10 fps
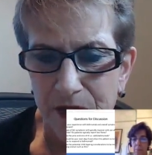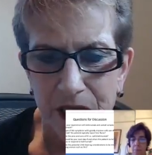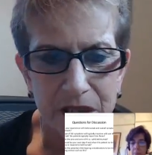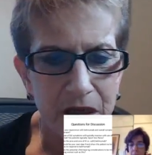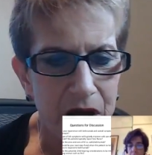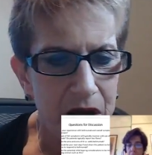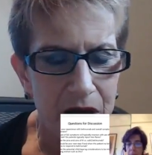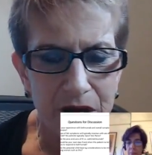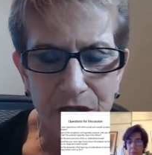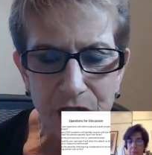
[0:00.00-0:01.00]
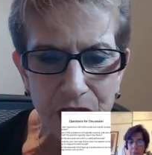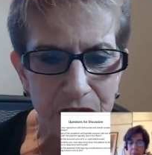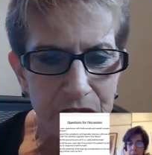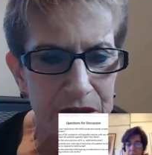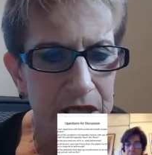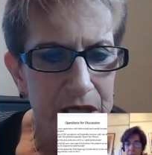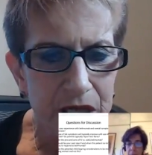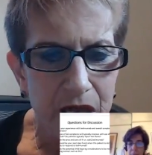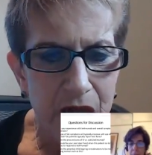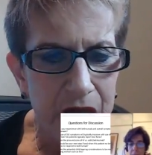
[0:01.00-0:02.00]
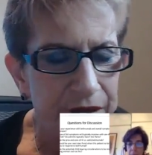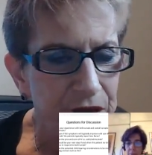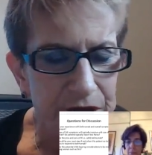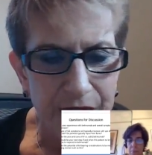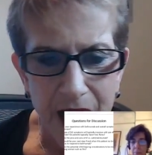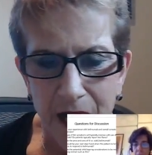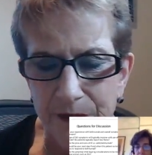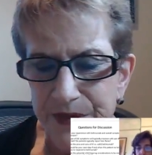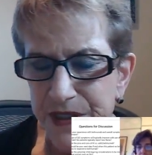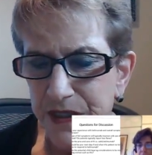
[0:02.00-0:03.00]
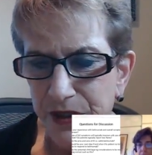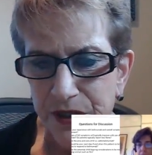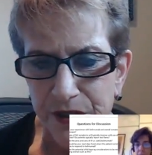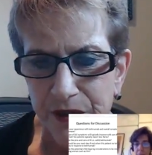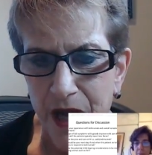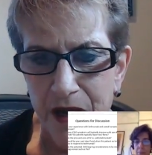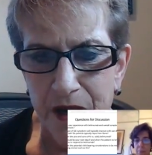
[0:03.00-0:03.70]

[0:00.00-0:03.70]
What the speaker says: wood, all her other labs, her